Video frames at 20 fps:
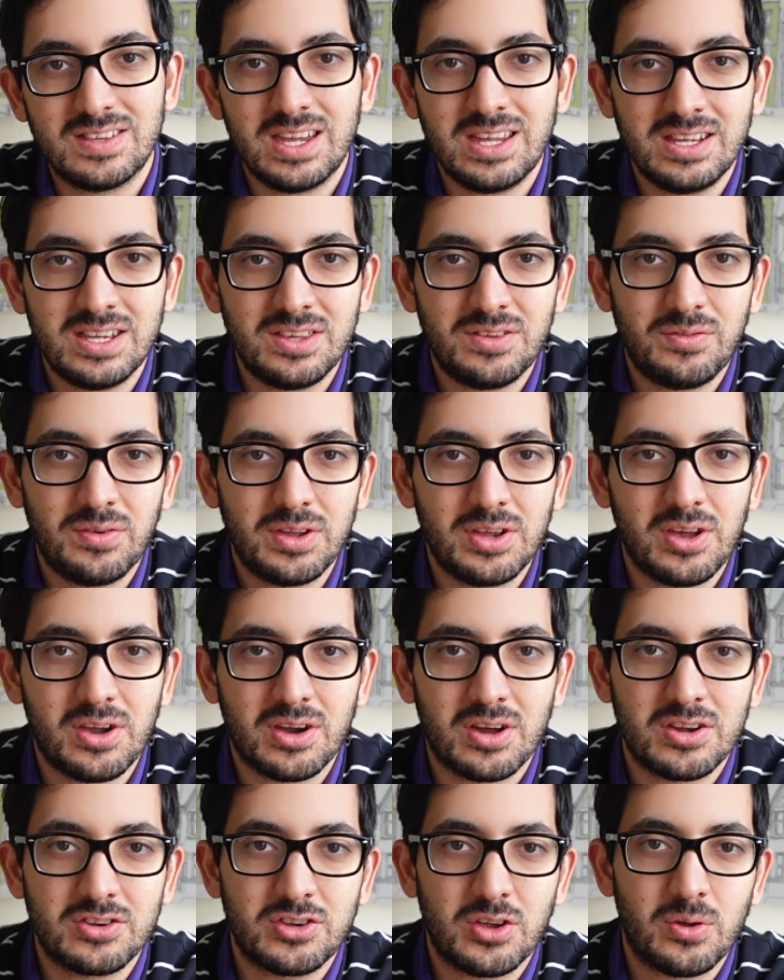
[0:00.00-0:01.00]
In this video, I'm
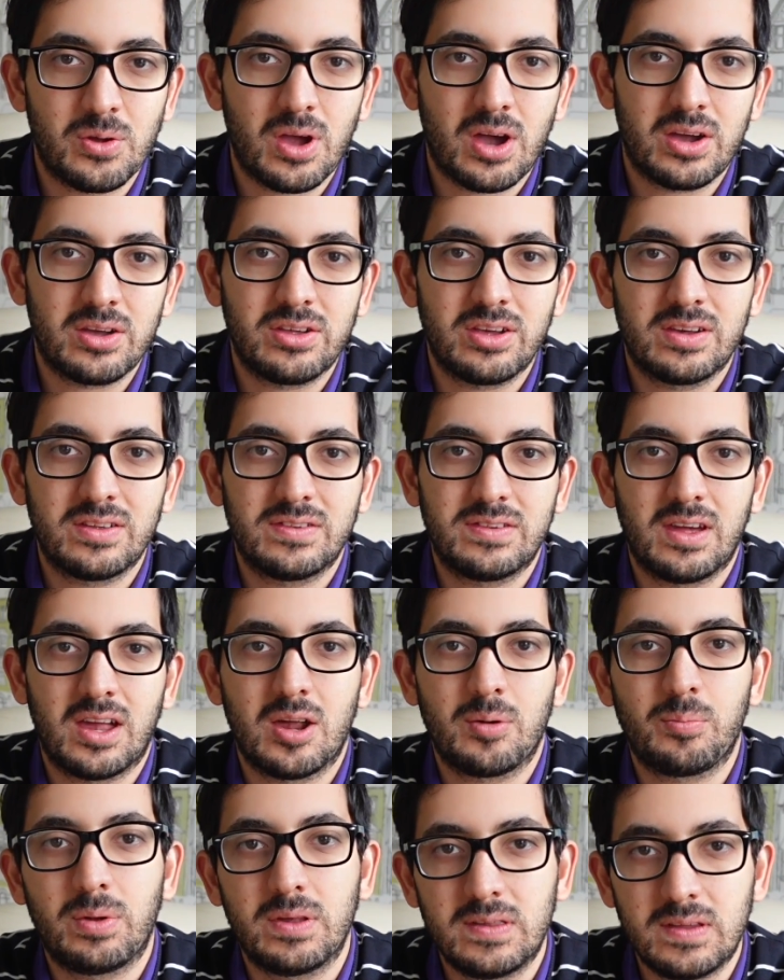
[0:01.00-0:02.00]
going to show you how you can set
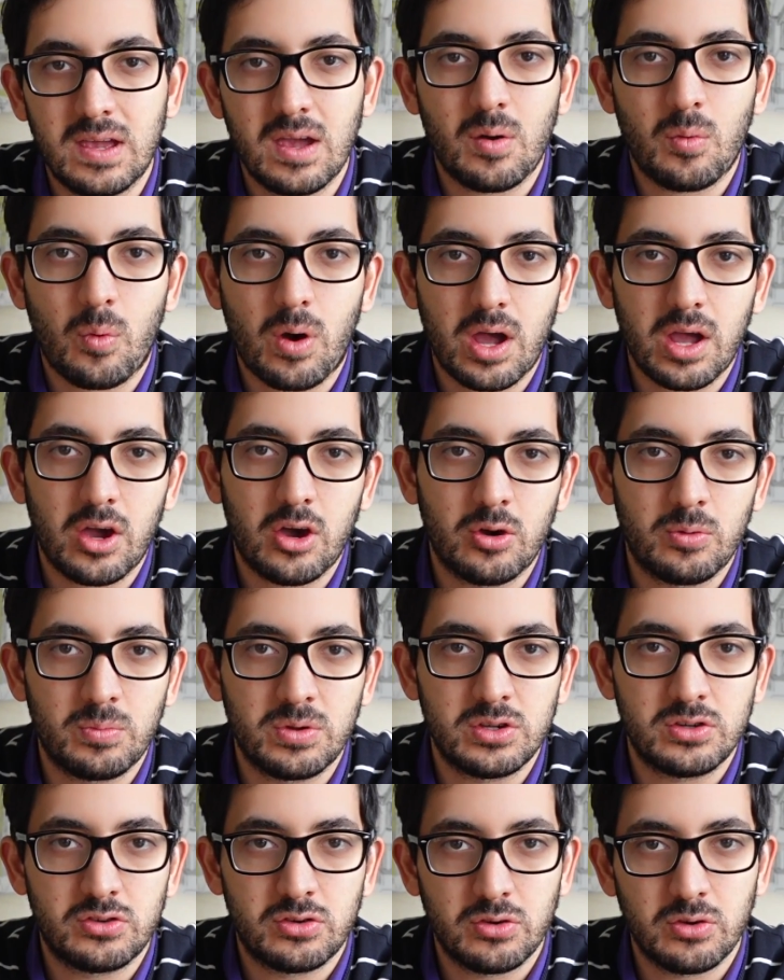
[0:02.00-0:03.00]
up a DIY home
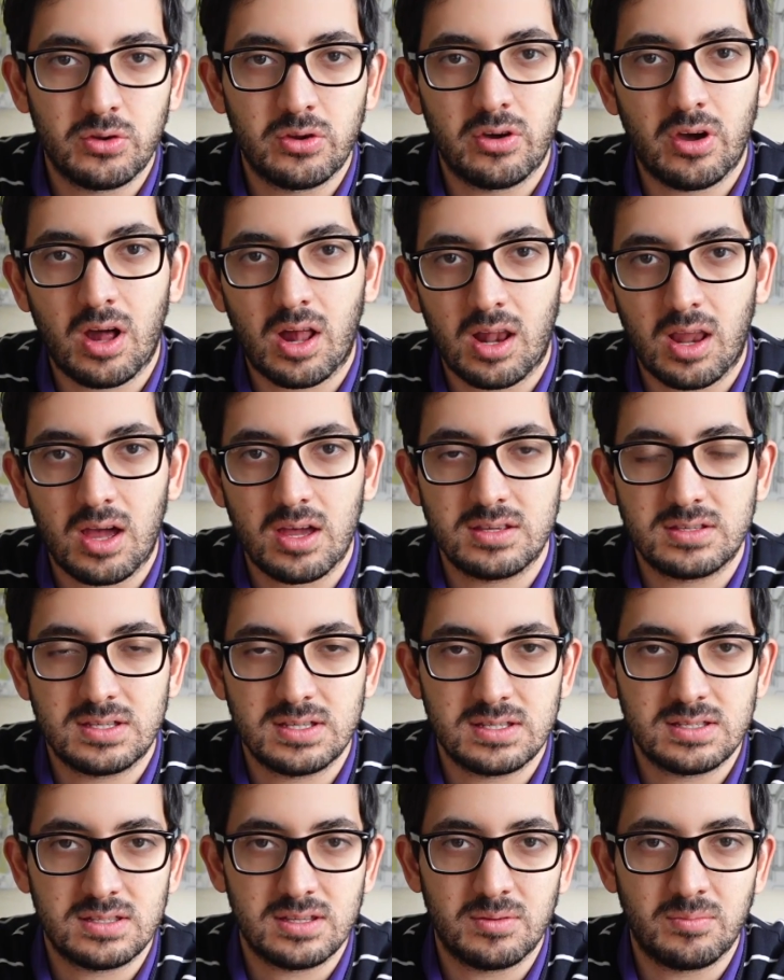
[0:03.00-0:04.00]
intruder alert
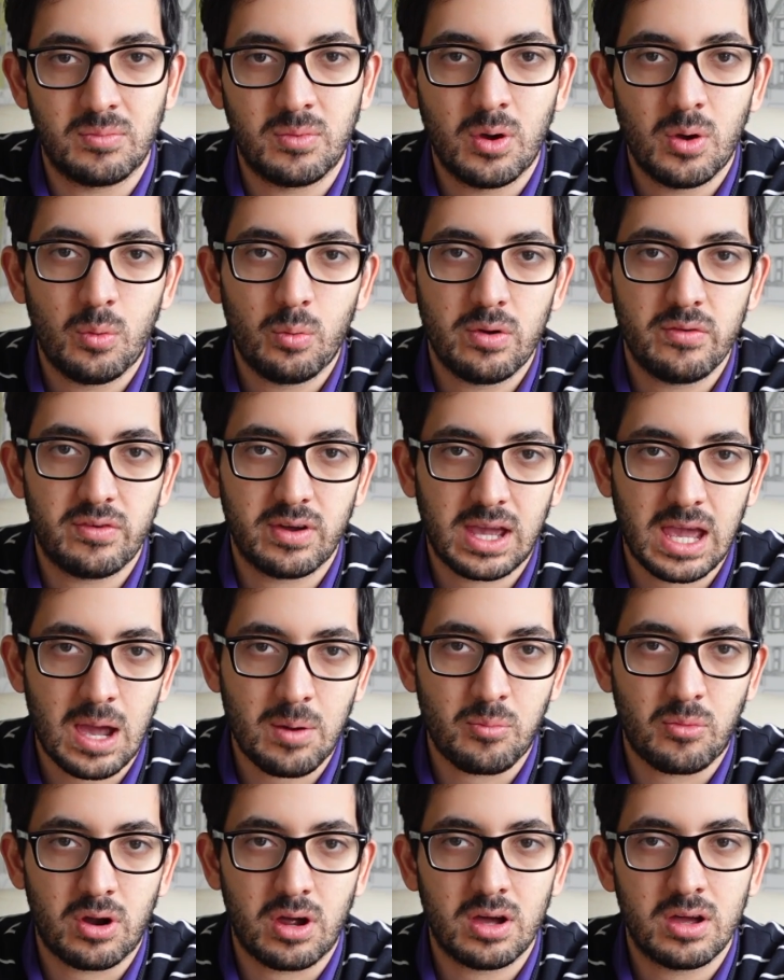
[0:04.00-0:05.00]
system with a
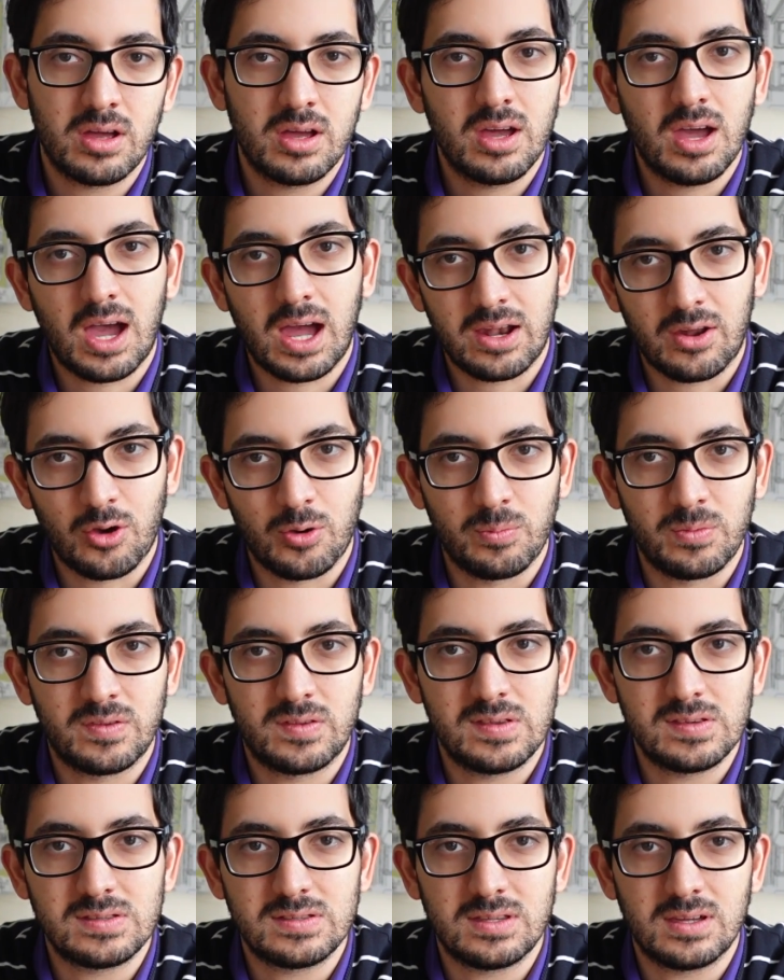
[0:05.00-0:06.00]
camera and home
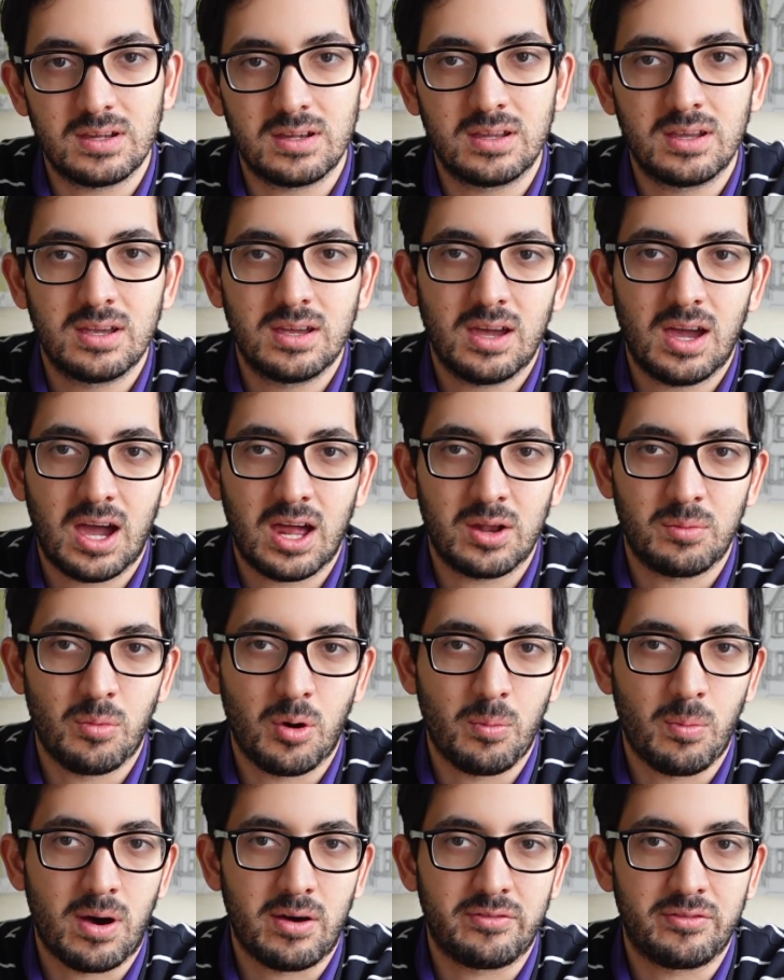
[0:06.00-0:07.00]
assistant and a
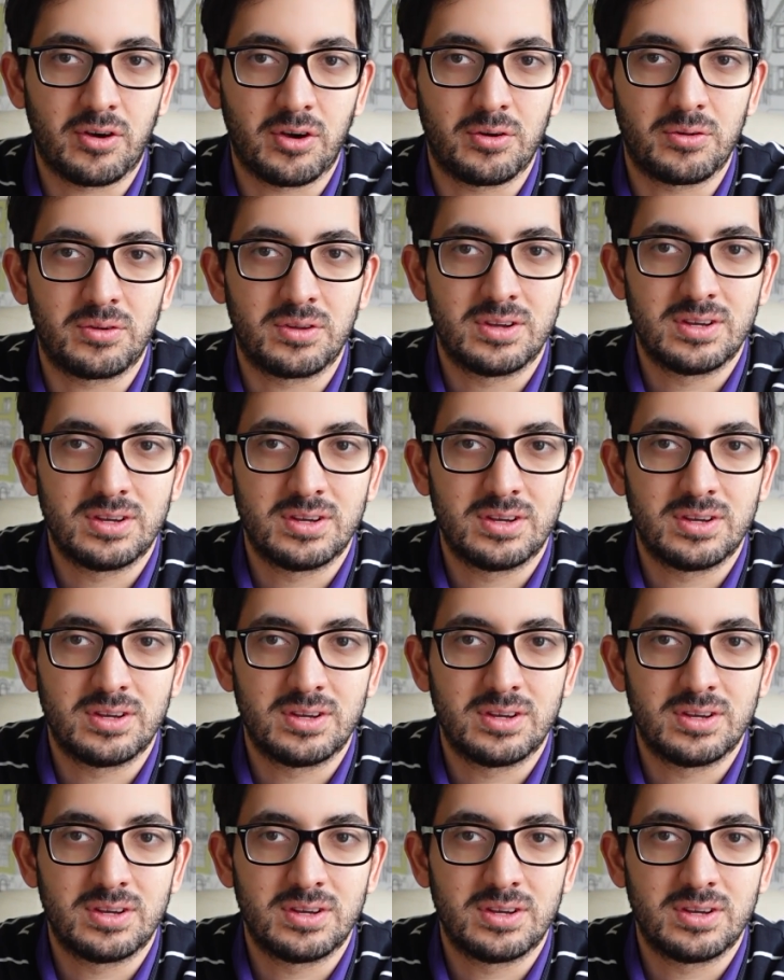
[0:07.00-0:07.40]
mobile phone.